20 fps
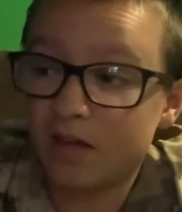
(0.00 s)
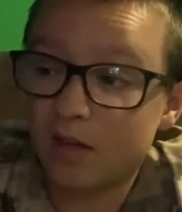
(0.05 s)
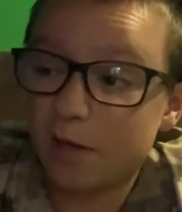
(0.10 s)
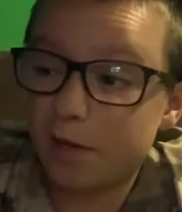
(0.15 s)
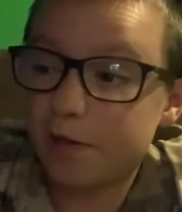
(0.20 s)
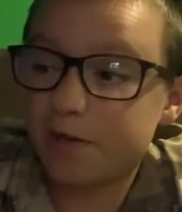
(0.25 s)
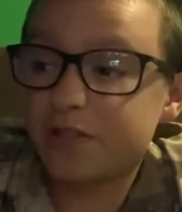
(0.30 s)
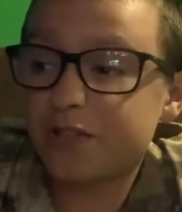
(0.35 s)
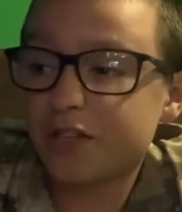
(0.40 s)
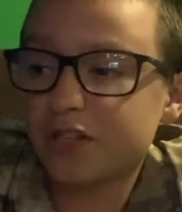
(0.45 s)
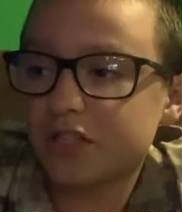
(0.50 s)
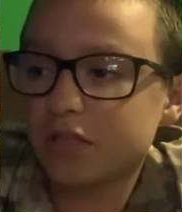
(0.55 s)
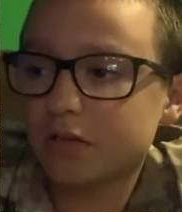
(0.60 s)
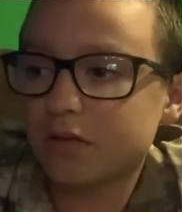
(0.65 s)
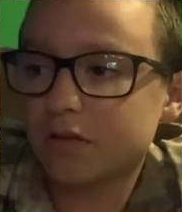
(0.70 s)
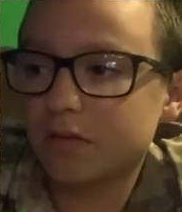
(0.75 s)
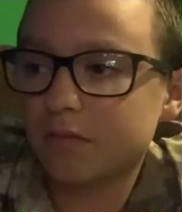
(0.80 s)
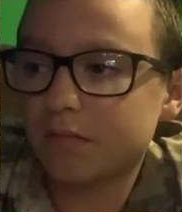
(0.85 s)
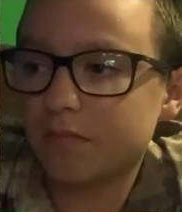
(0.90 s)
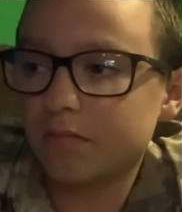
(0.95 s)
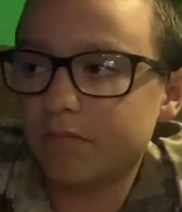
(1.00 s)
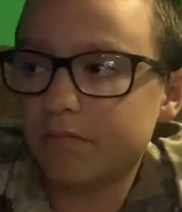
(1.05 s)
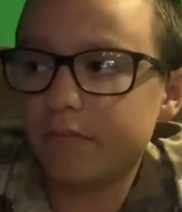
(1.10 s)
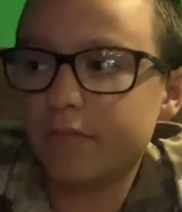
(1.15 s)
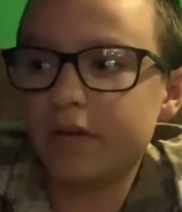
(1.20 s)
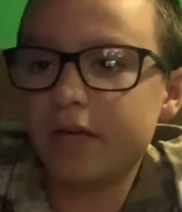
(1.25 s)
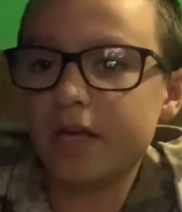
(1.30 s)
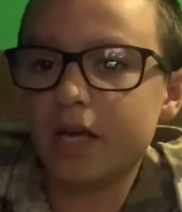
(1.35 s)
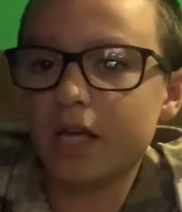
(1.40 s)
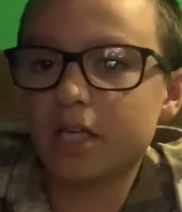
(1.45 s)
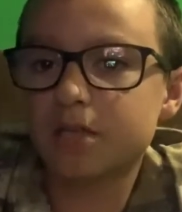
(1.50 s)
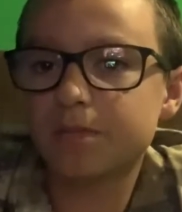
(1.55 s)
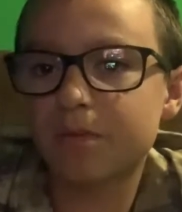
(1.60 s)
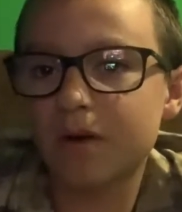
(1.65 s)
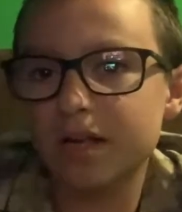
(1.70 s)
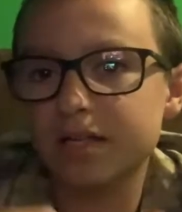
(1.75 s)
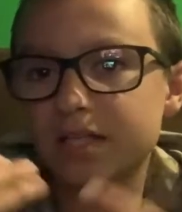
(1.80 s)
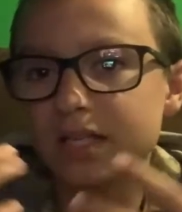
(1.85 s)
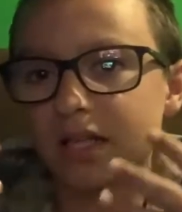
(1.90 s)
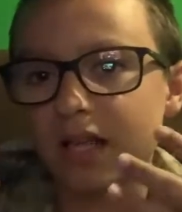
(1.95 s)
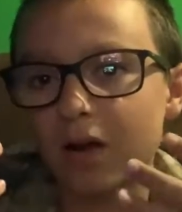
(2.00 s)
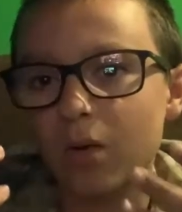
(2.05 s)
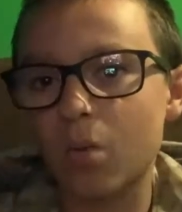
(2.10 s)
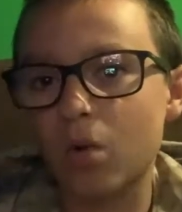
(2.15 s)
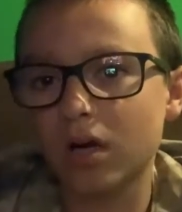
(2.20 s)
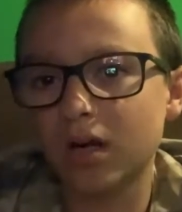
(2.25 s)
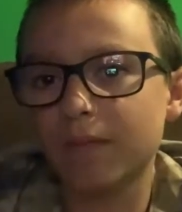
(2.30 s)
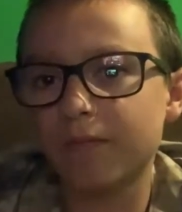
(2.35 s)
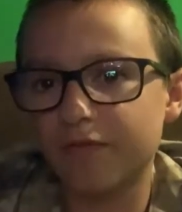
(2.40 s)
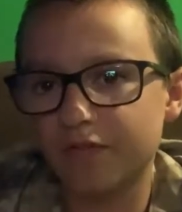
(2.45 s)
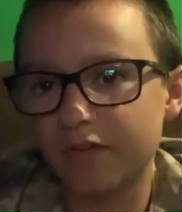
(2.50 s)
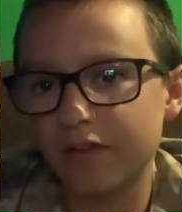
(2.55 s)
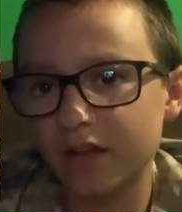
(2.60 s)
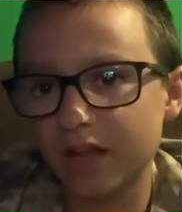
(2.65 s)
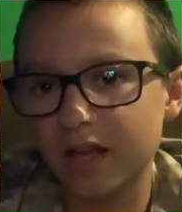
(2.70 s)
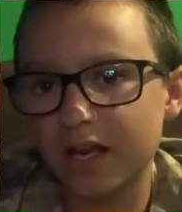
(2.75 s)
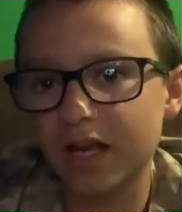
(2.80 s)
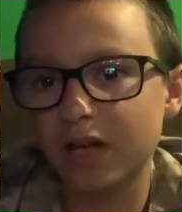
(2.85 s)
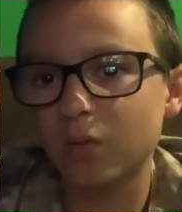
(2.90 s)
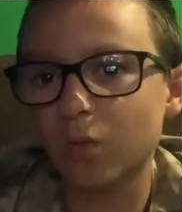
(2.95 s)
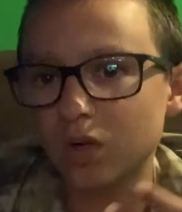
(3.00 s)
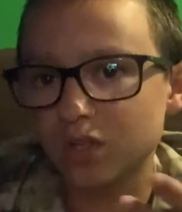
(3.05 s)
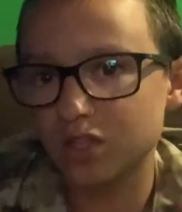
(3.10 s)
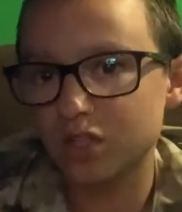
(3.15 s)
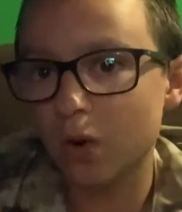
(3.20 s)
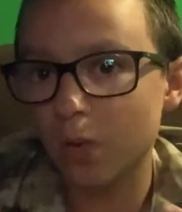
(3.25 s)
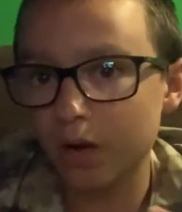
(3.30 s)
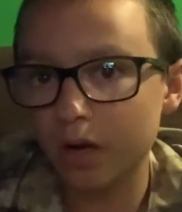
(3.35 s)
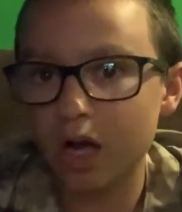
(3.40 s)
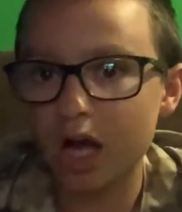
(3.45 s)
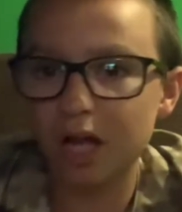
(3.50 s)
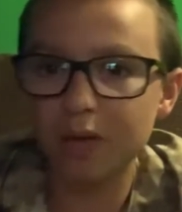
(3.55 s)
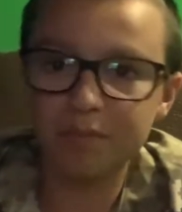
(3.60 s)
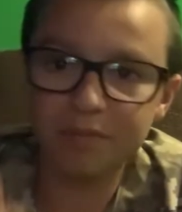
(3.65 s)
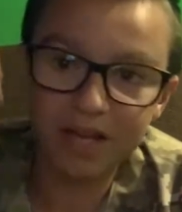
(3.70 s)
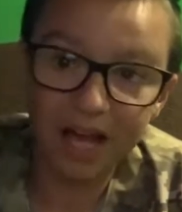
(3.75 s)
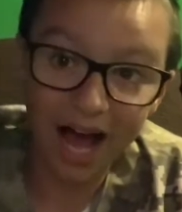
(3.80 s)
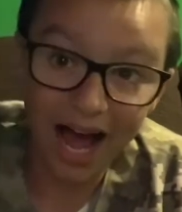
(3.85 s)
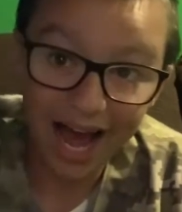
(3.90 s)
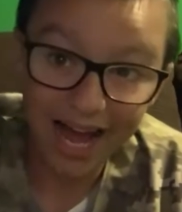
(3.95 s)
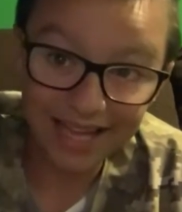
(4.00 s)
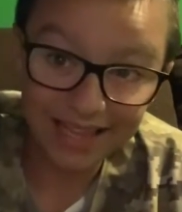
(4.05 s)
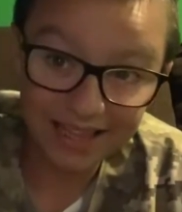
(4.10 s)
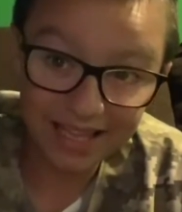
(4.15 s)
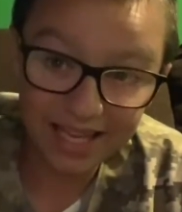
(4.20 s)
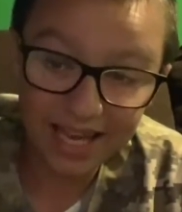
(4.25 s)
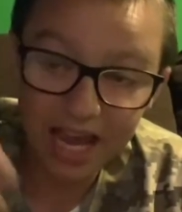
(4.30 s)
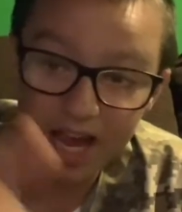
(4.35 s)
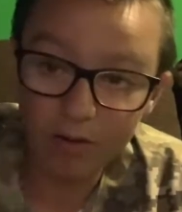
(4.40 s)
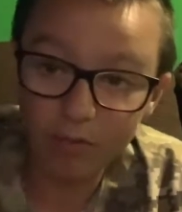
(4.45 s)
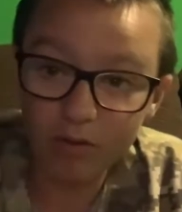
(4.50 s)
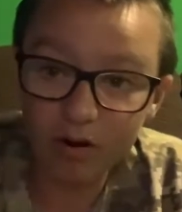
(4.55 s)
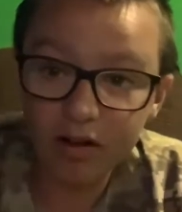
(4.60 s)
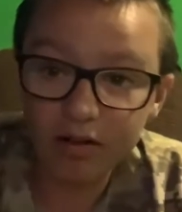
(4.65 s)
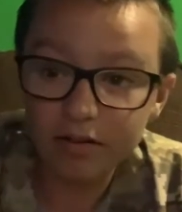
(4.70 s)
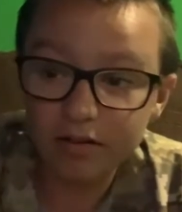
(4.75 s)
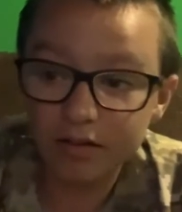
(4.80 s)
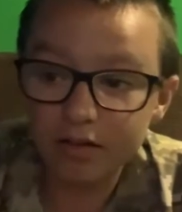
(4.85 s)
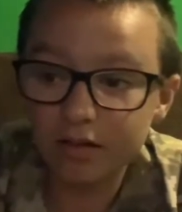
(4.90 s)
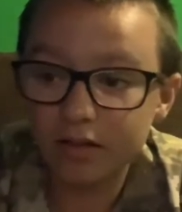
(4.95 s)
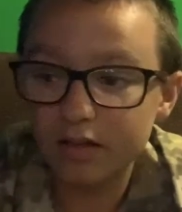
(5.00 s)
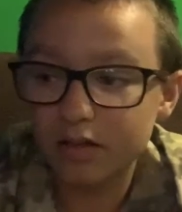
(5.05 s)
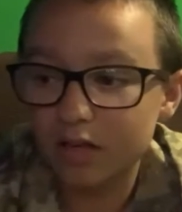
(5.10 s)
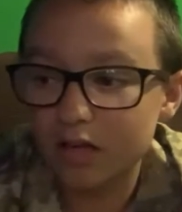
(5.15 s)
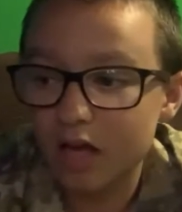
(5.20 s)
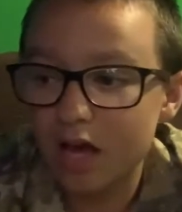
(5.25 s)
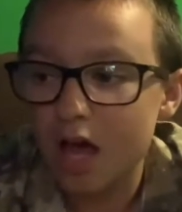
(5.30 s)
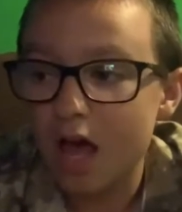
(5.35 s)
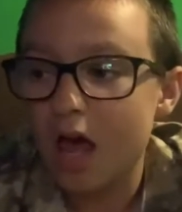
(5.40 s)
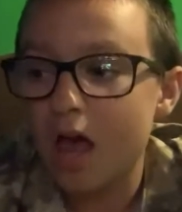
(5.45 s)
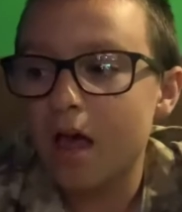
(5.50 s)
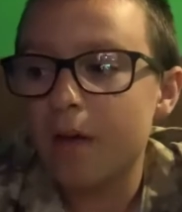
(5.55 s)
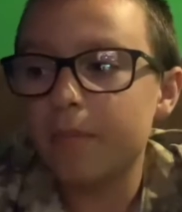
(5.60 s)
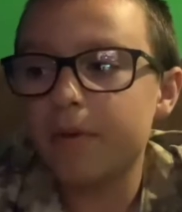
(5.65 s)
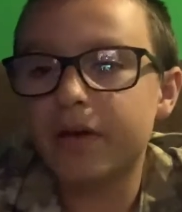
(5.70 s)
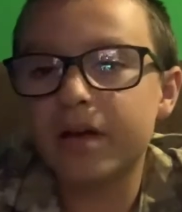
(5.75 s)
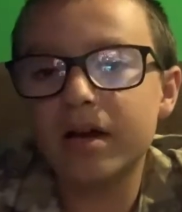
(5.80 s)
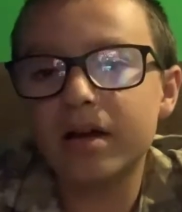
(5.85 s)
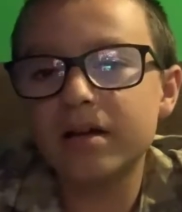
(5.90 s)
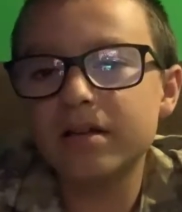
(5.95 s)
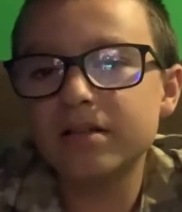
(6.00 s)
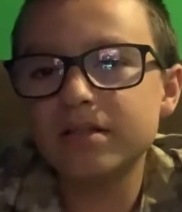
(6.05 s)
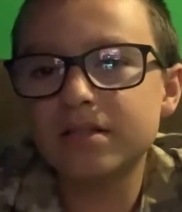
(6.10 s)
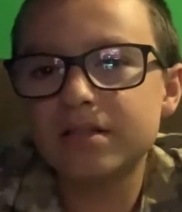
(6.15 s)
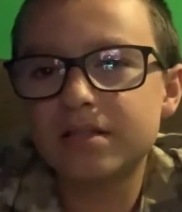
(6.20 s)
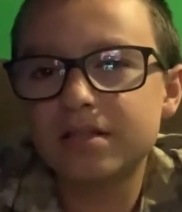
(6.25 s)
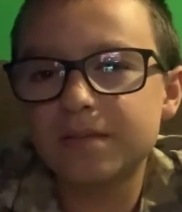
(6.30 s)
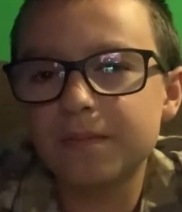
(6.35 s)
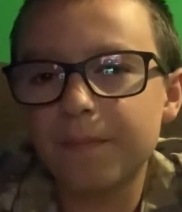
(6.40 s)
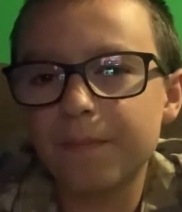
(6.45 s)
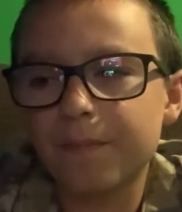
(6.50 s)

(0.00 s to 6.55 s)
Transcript: It's just me expressing like what I'm feeling and what's going on behind the camera. Because